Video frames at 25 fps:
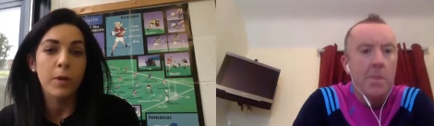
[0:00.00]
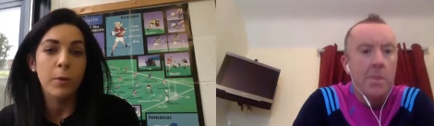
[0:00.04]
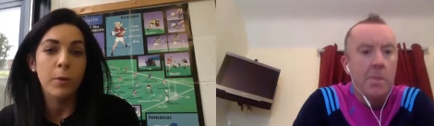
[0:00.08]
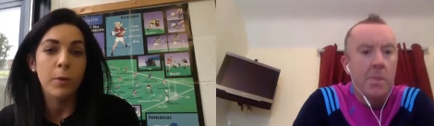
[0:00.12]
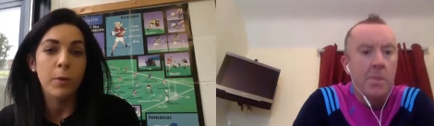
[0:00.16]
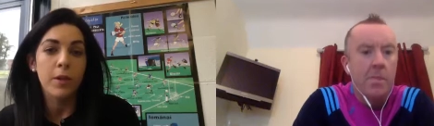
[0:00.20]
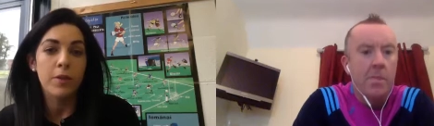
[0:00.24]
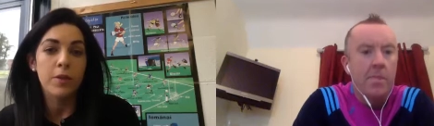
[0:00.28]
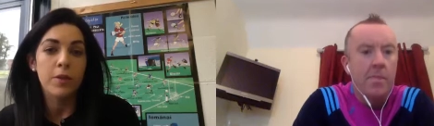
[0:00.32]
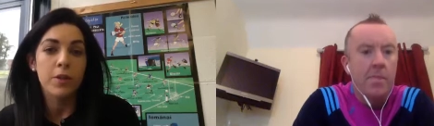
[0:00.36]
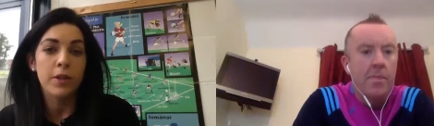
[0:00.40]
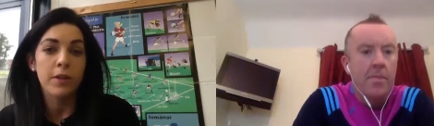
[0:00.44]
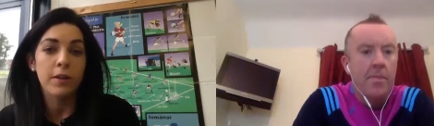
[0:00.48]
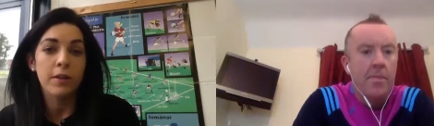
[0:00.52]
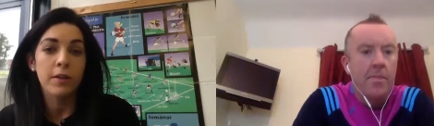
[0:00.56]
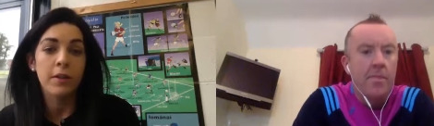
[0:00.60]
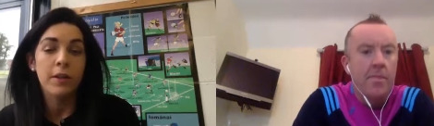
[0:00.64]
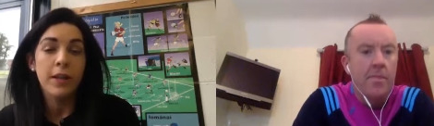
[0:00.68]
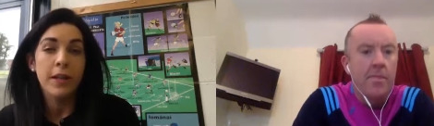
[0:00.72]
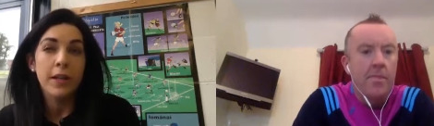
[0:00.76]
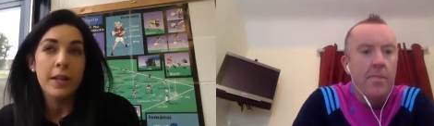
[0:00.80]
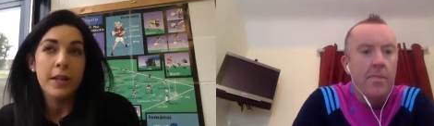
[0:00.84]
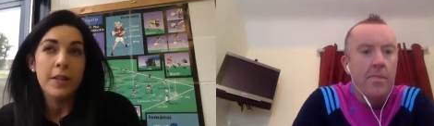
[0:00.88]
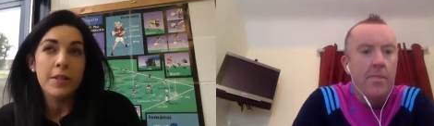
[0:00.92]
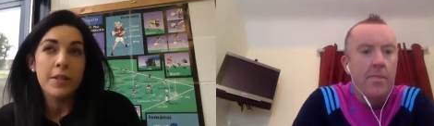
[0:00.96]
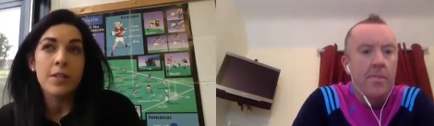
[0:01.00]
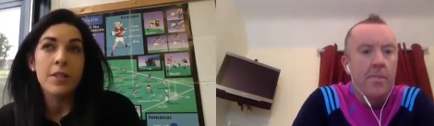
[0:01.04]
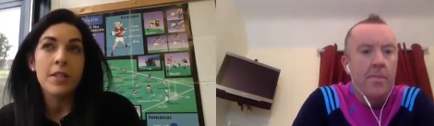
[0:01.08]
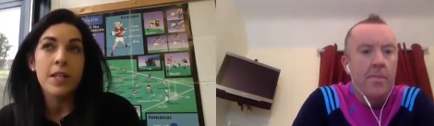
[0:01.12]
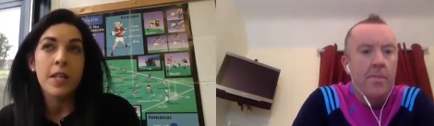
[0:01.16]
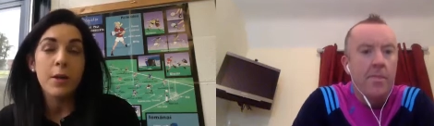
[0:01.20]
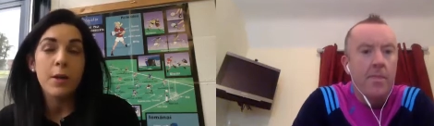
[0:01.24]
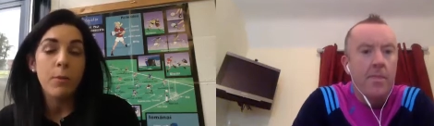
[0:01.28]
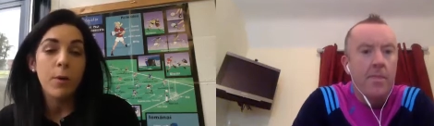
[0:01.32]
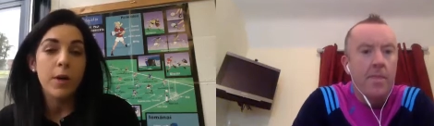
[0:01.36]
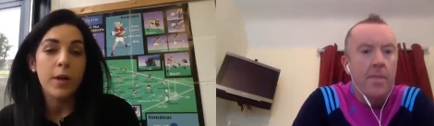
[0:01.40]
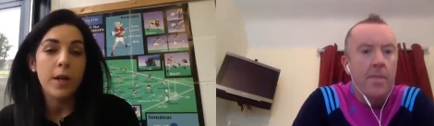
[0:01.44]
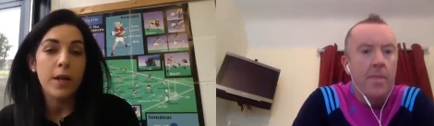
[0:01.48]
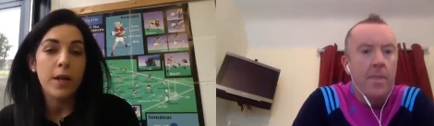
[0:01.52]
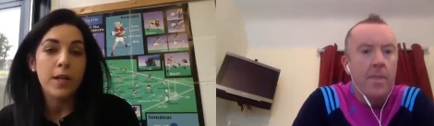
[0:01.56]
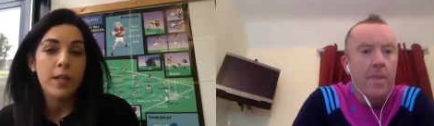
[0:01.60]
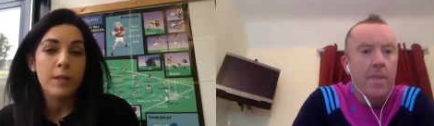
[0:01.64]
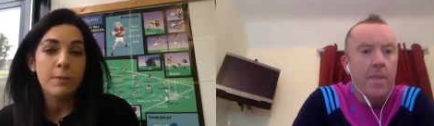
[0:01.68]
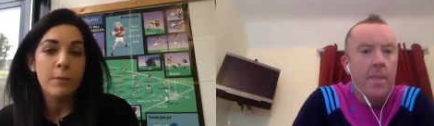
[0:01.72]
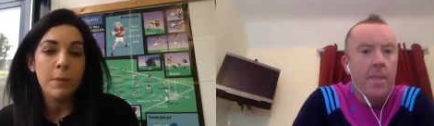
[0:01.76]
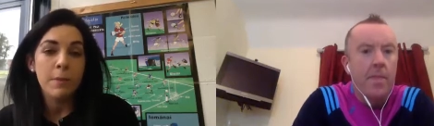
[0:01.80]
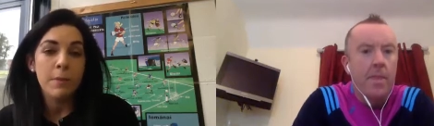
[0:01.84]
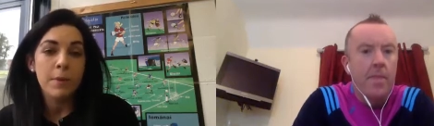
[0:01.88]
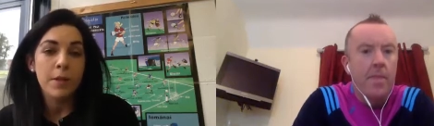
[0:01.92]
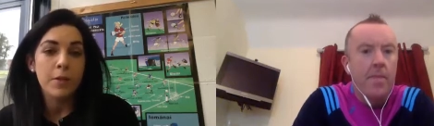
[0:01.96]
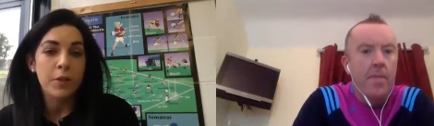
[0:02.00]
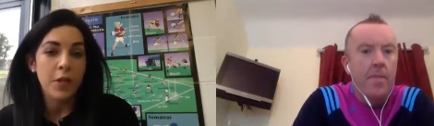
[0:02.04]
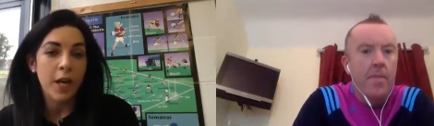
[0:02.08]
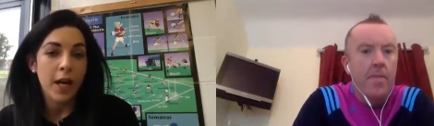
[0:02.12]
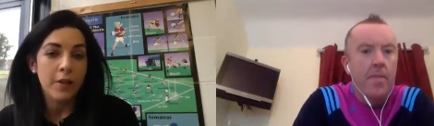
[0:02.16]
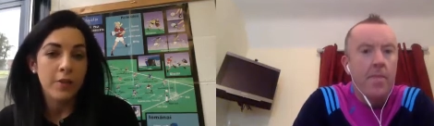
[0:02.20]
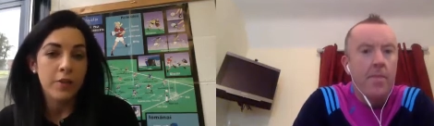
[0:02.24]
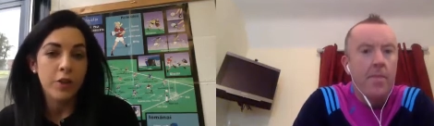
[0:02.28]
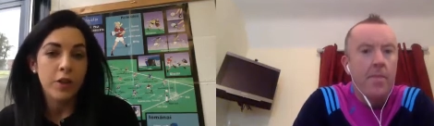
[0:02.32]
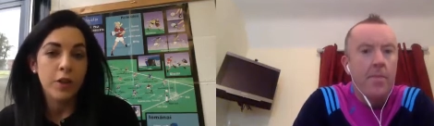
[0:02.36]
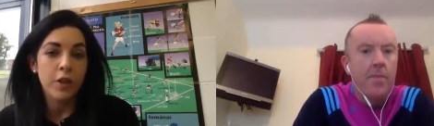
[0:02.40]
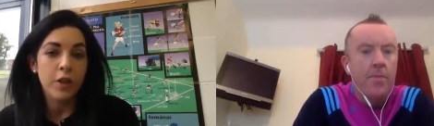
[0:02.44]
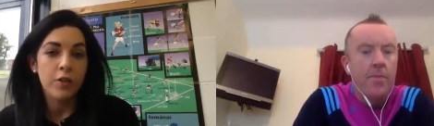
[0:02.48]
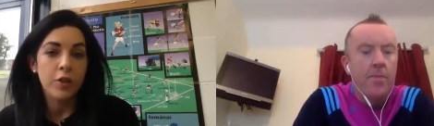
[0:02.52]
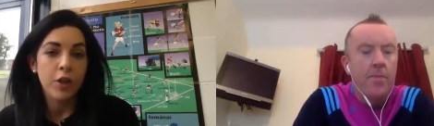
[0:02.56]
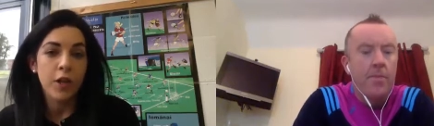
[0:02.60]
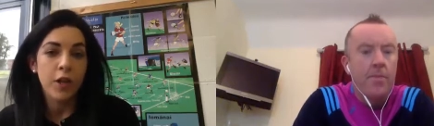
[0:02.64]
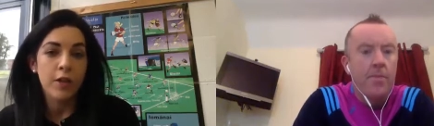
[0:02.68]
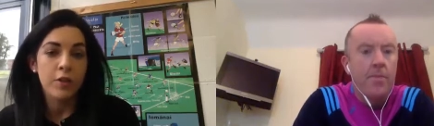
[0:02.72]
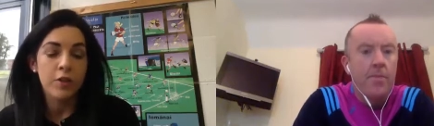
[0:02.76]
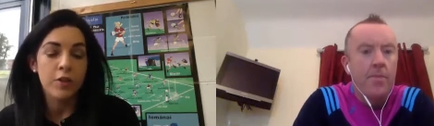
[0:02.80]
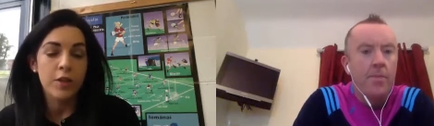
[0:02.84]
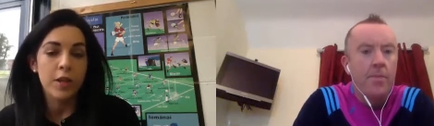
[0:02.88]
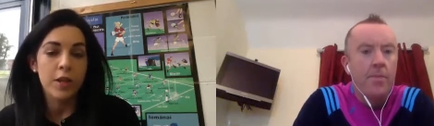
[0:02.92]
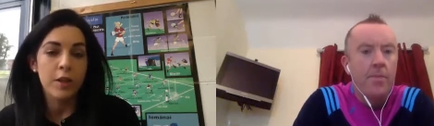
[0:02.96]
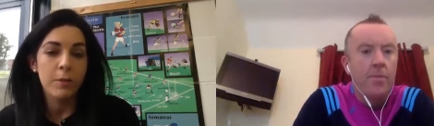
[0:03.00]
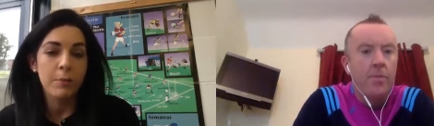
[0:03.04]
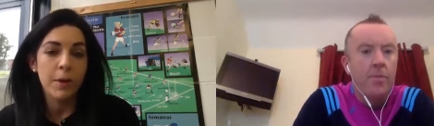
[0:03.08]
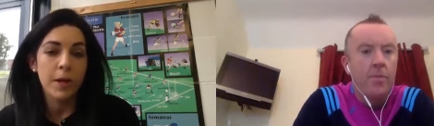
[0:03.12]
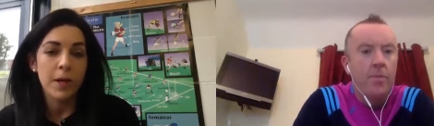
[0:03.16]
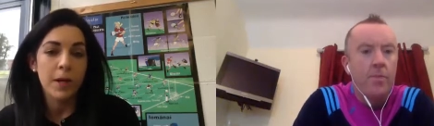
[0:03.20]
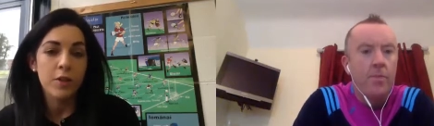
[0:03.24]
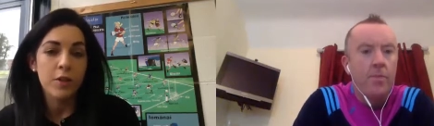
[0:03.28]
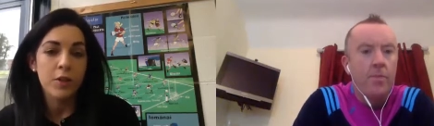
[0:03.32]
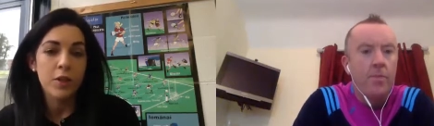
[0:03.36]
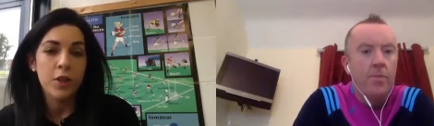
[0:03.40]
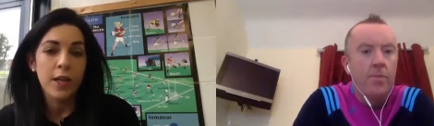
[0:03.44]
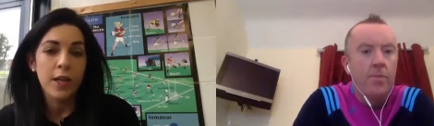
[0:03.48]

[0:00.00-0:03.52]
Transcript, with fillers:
Speaker 1: They want to to see what it is, maybe the tactical changes on the pitch.